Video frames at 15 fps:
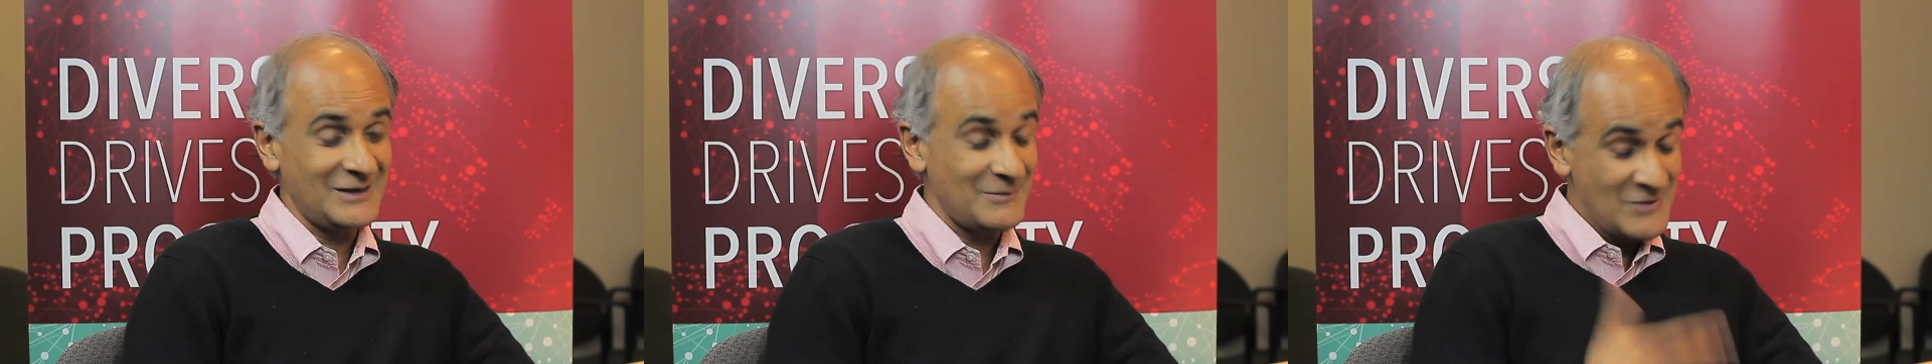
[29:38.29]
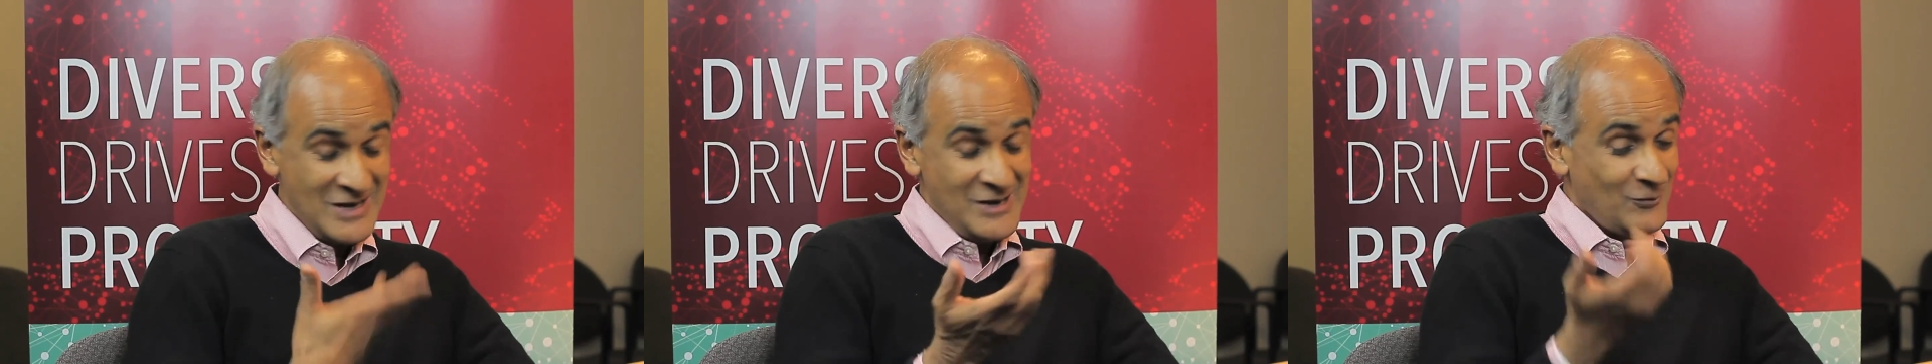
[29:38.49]

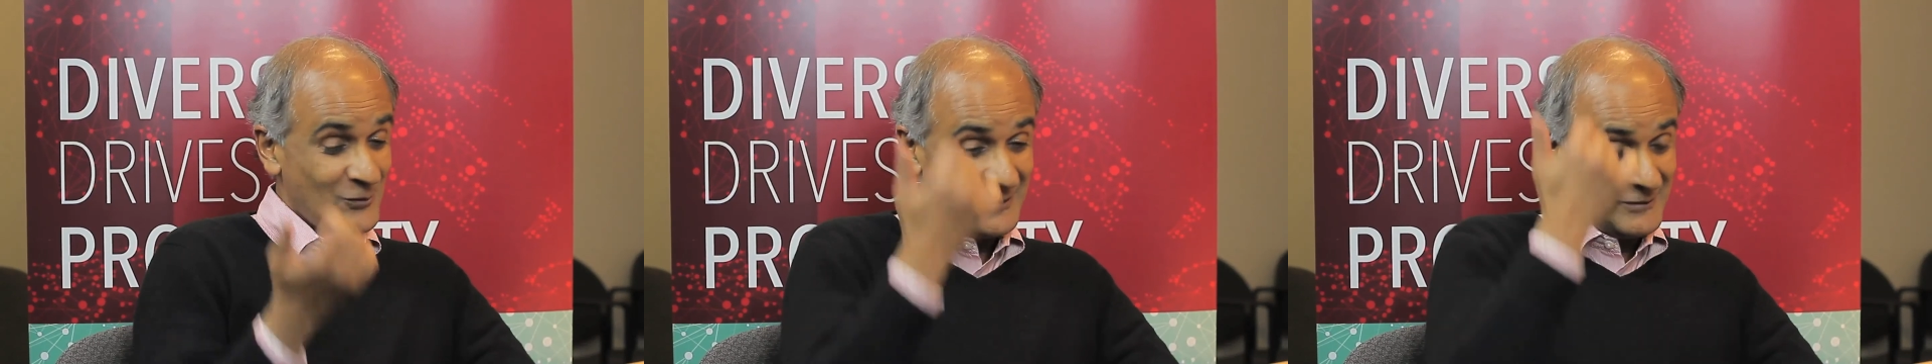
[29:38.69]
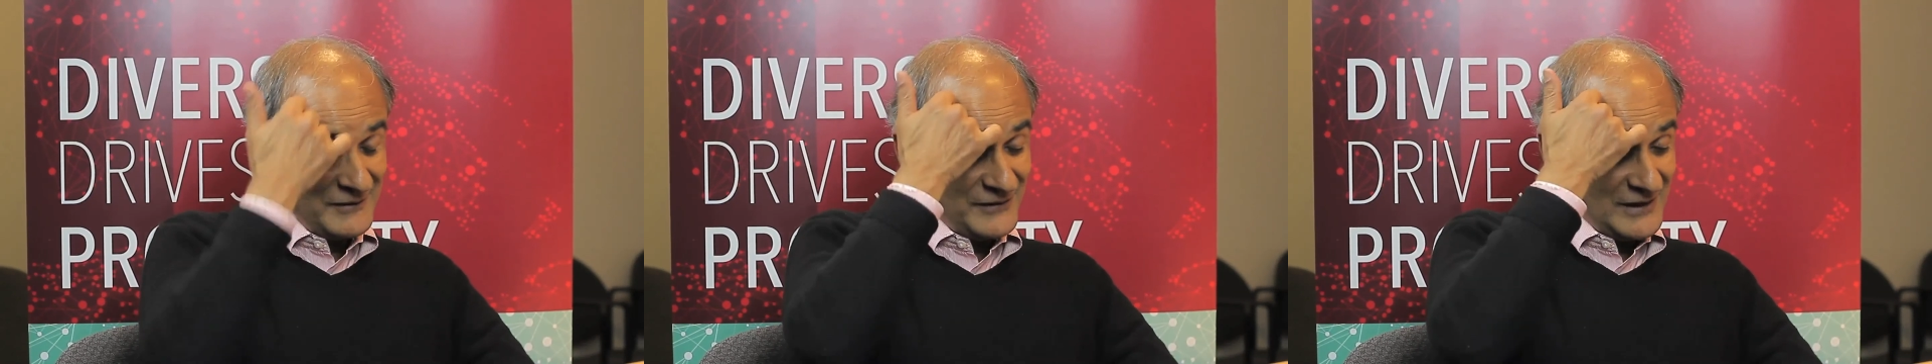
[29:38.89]
Uh,
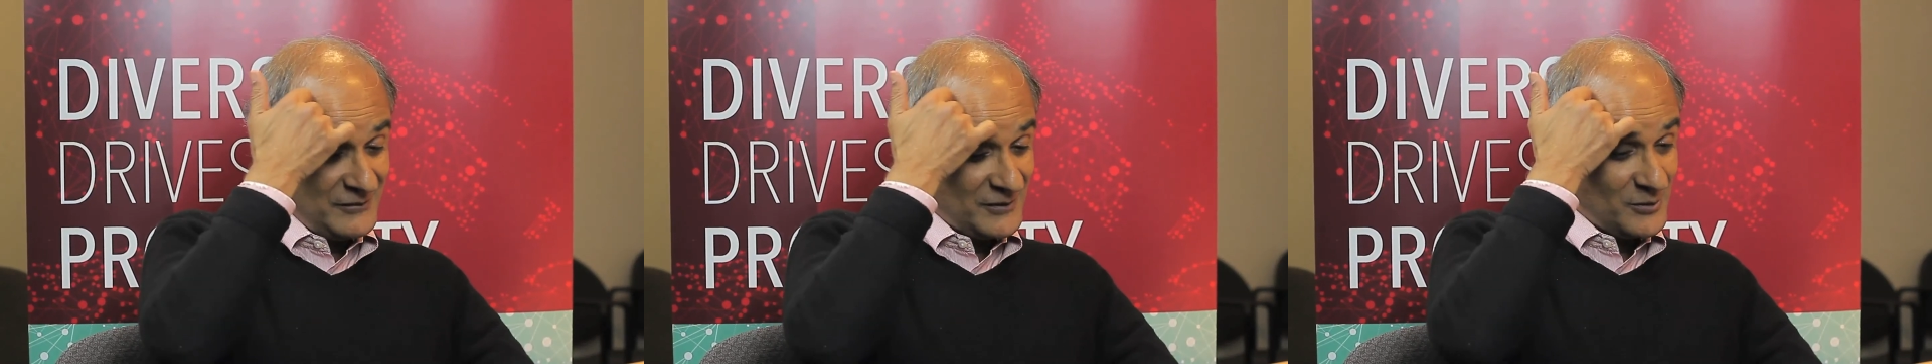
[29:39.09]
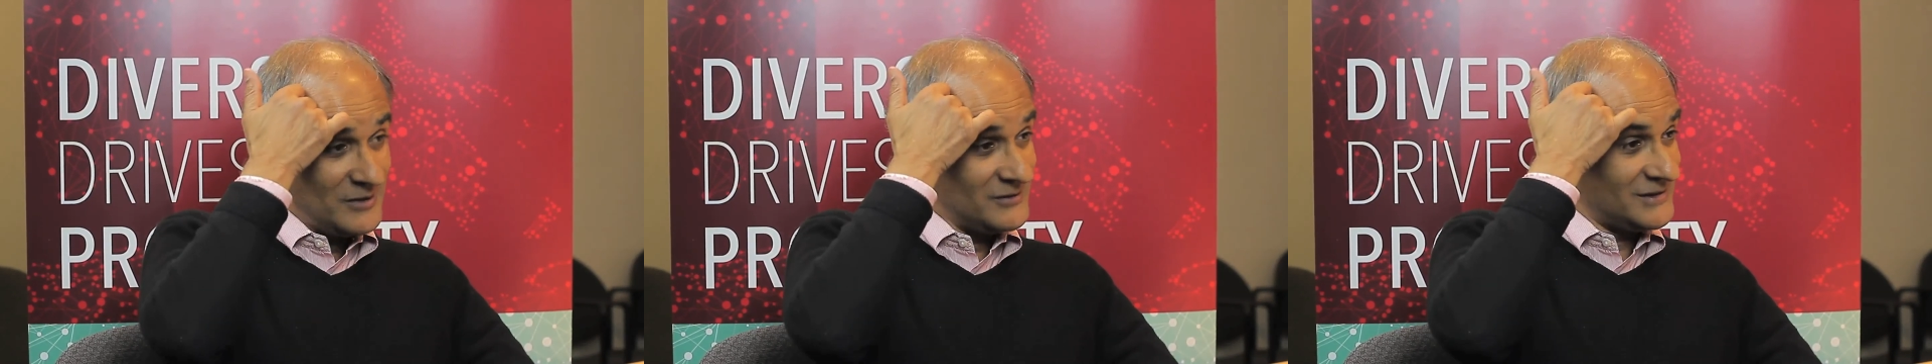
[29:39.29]
one of my
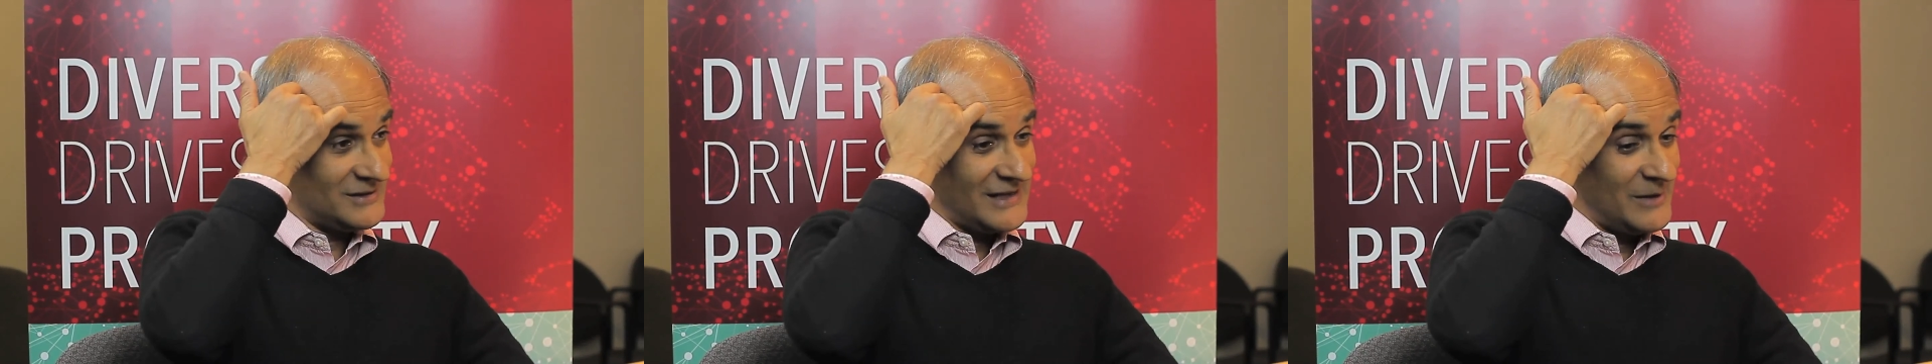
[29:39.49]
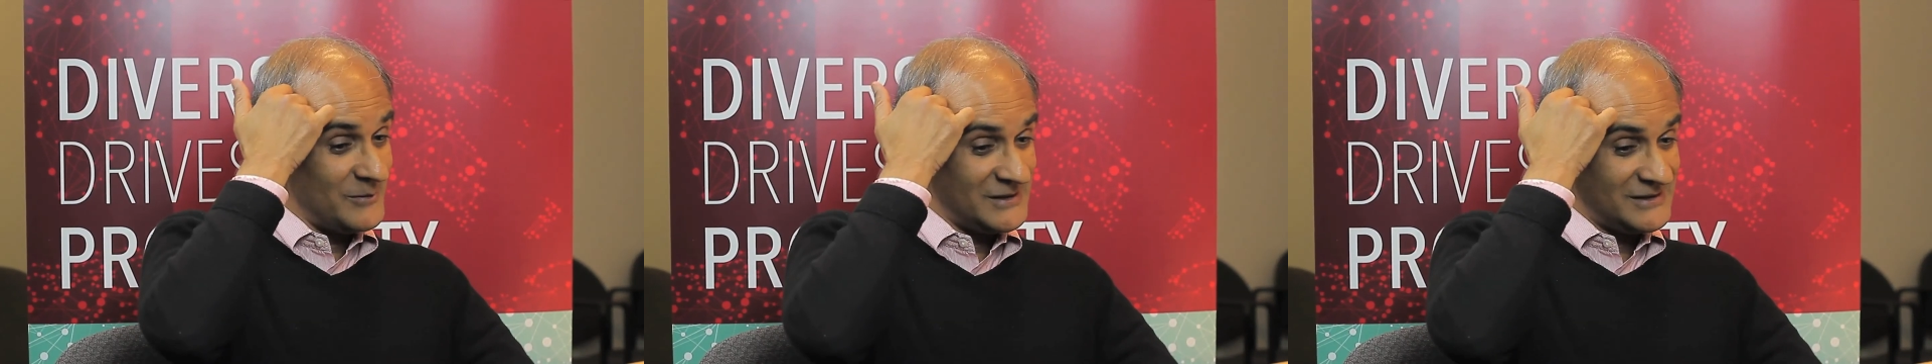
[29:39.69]
favorite quotes is
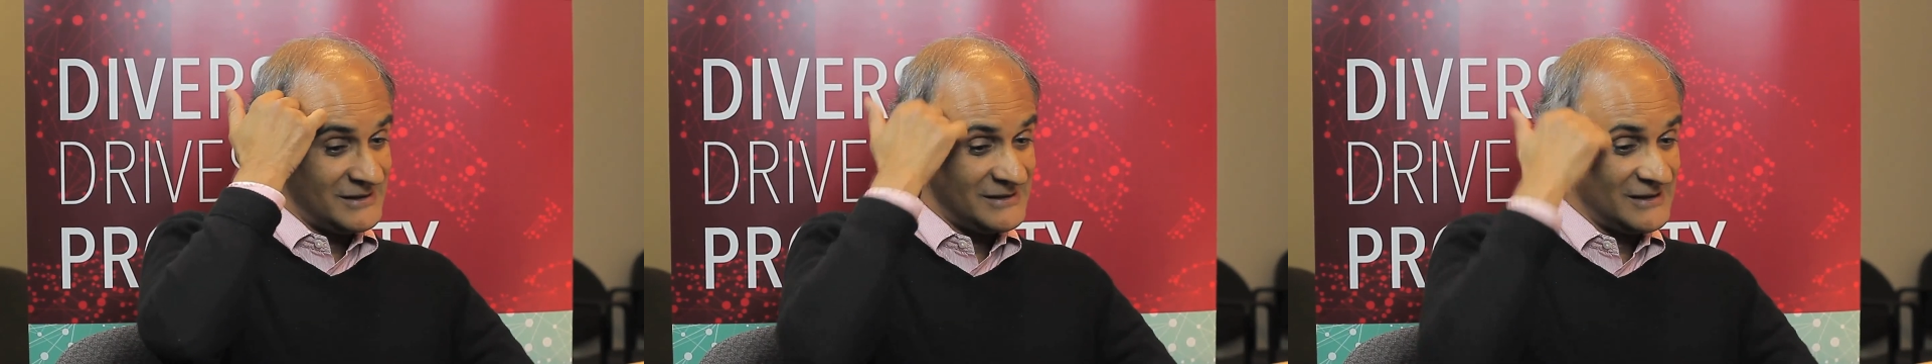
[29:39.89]
Emerson